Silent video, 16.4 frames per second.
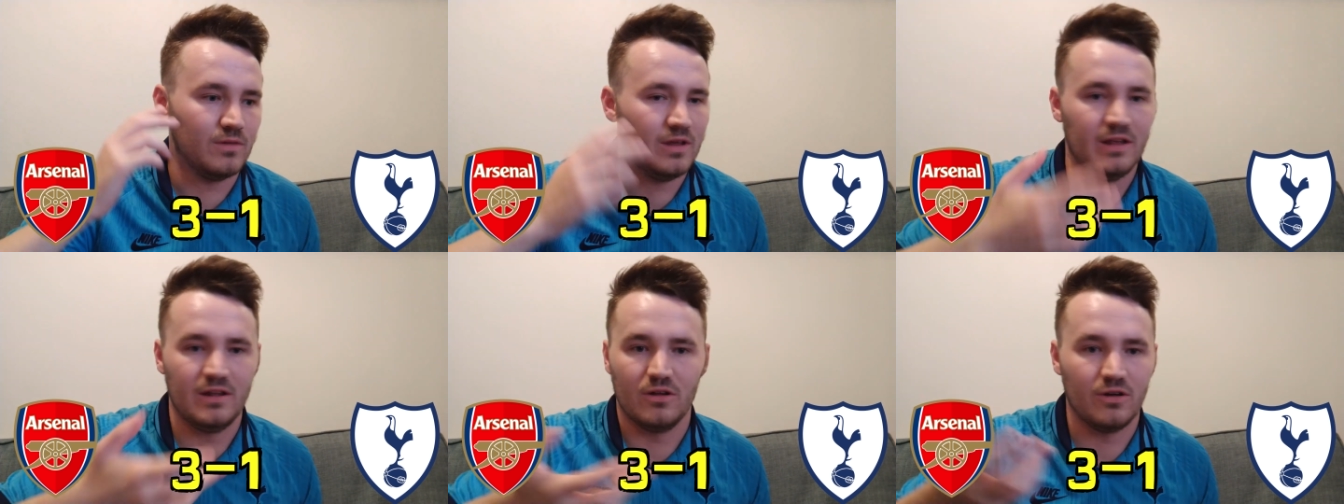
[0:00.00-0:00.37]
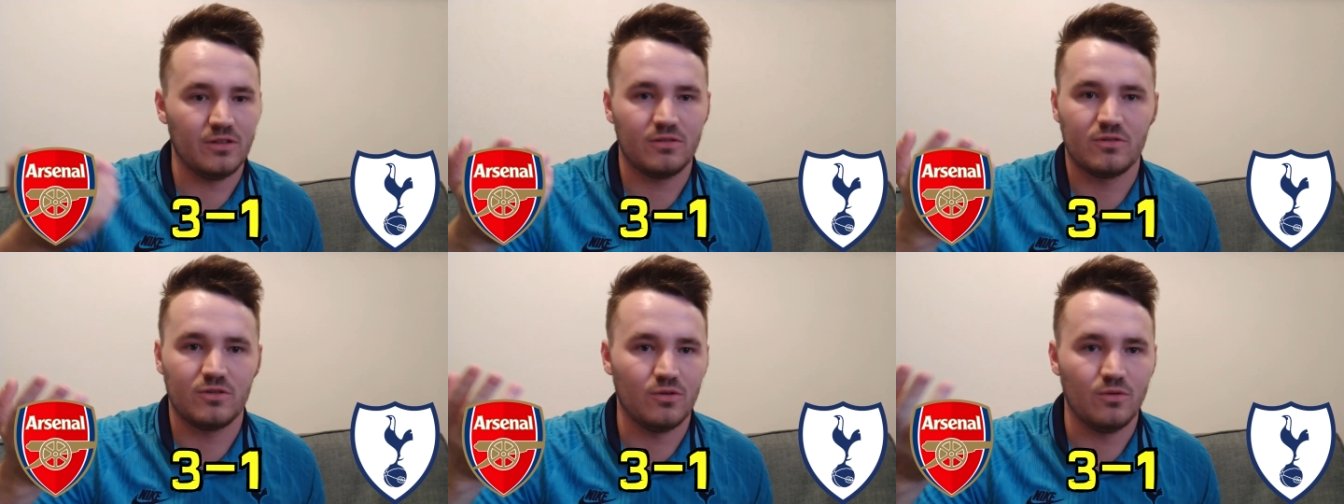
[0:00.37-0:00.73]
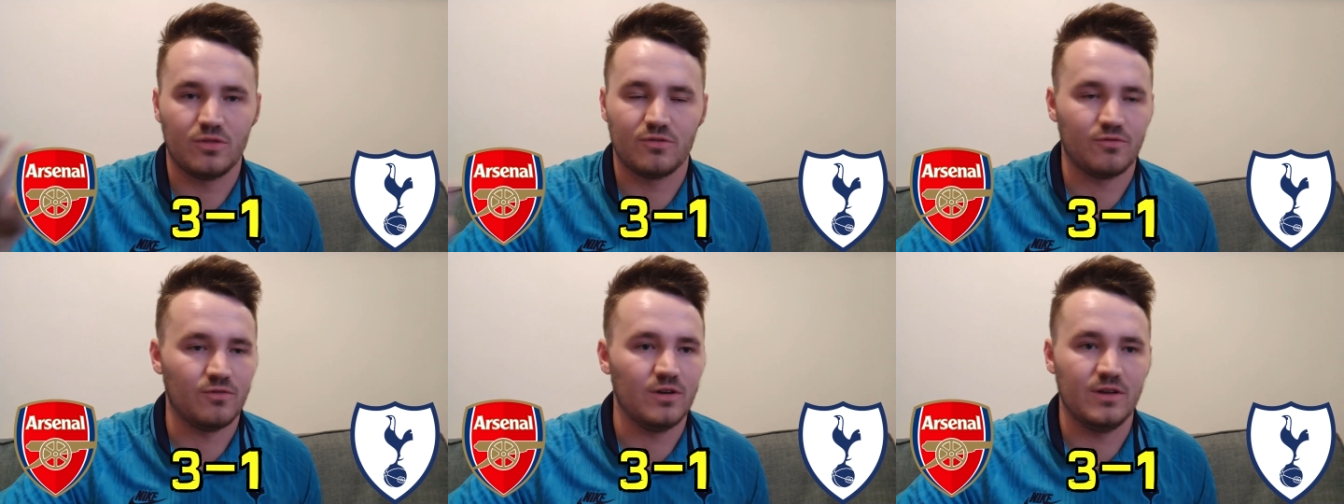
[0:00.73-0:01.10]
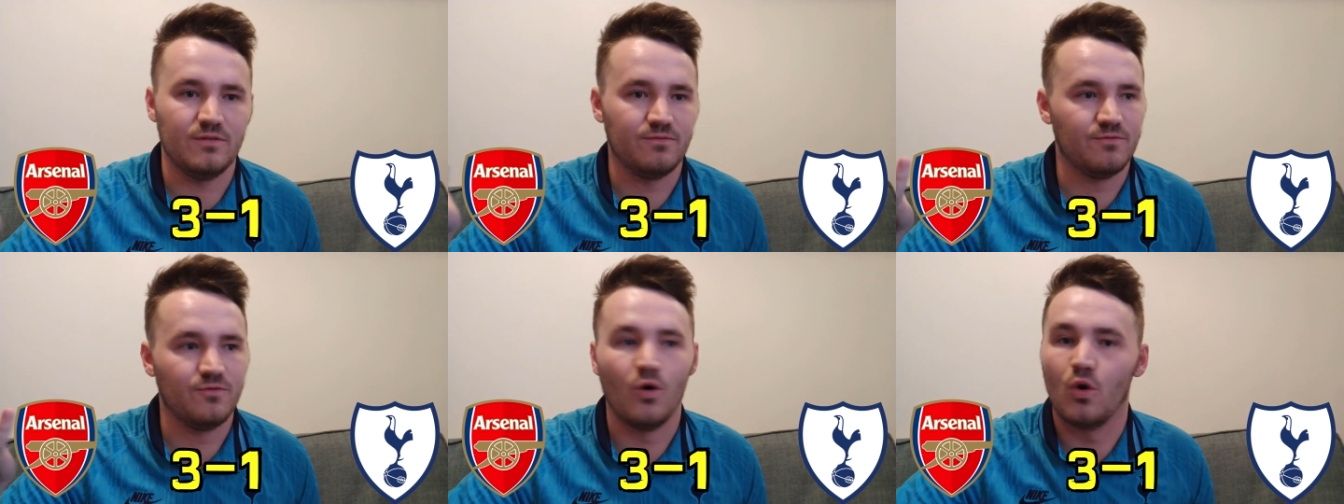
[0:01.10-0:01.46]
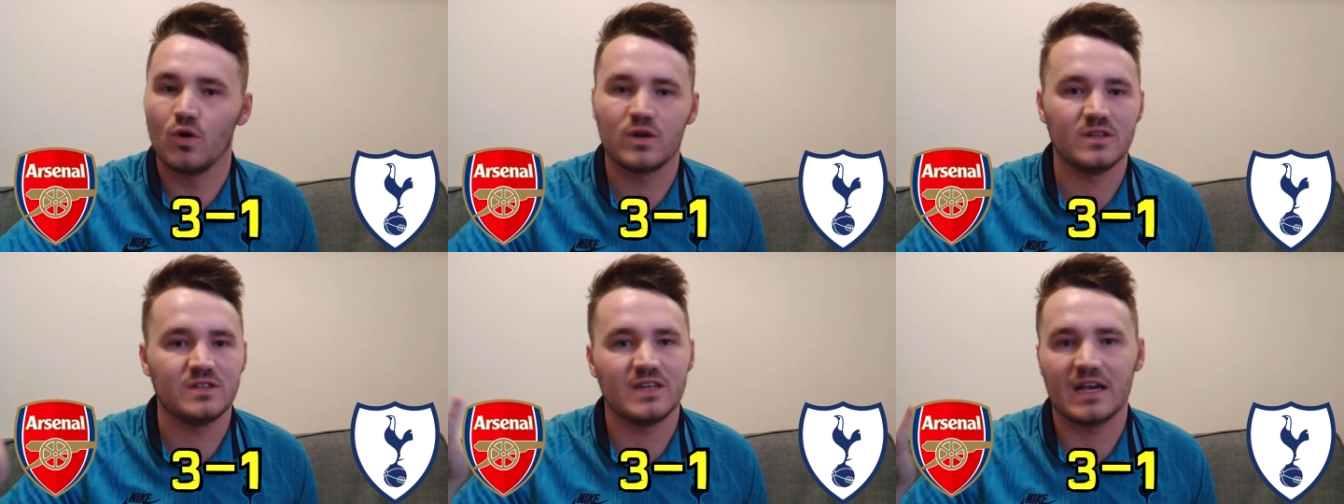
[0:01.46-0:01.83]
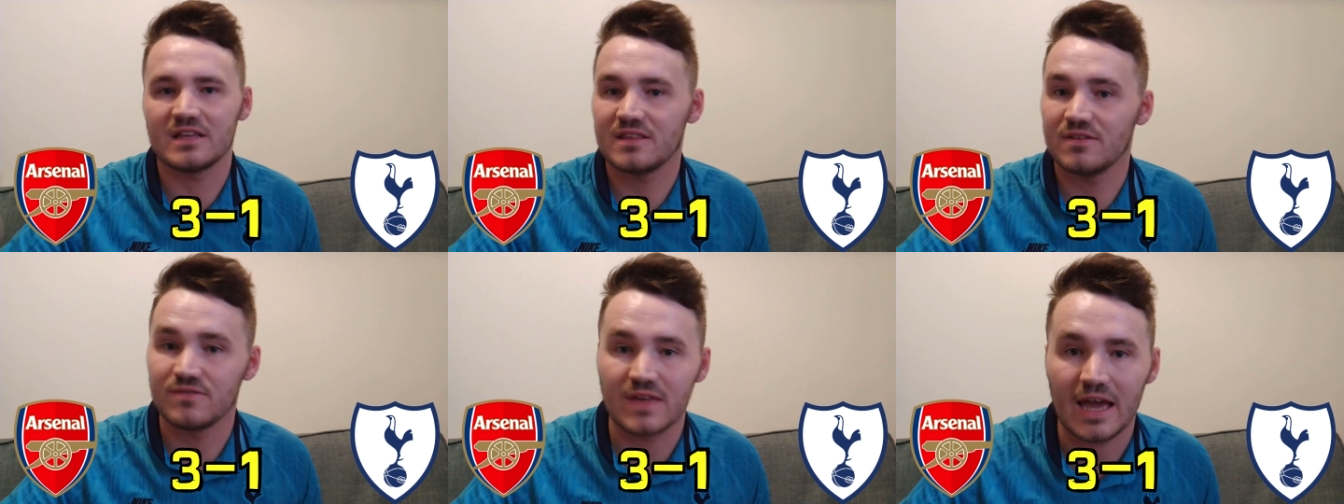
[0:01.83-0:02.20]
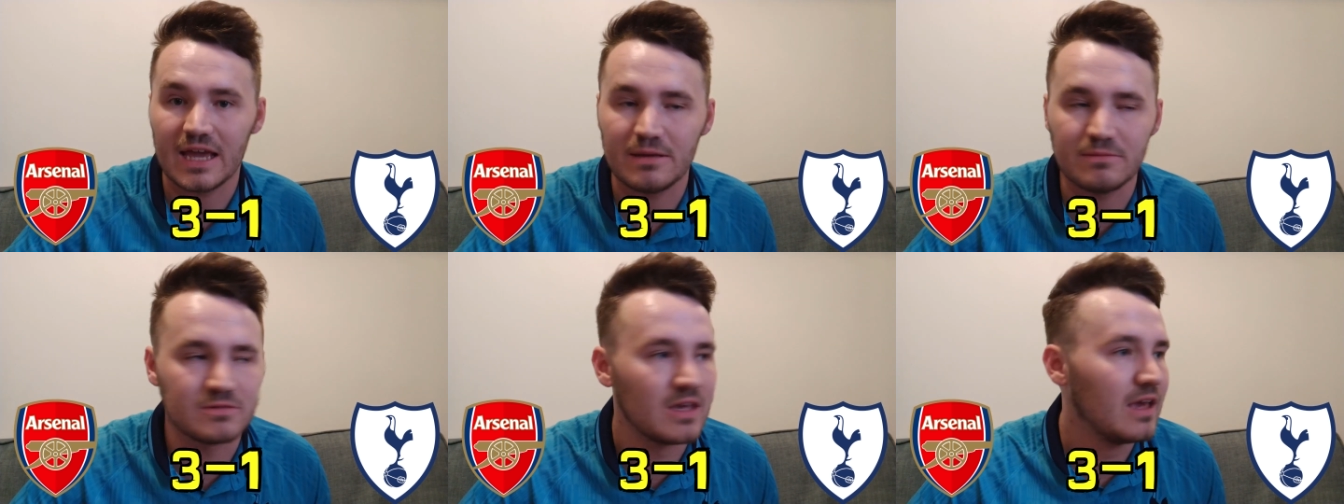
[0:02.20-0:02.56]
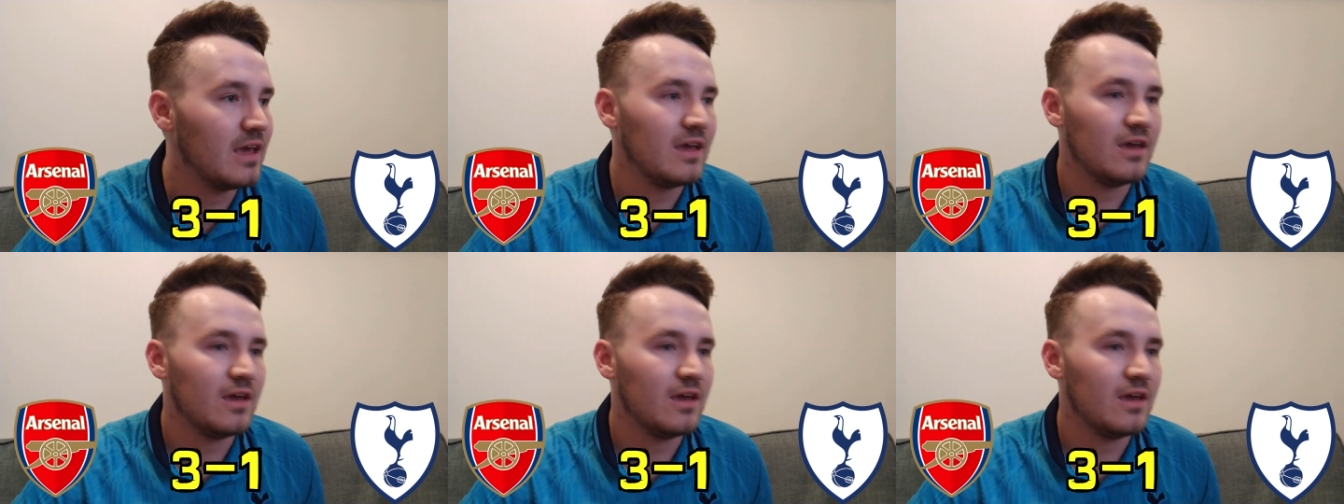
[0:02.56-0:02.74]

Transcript: in like two or three, four consecutive games,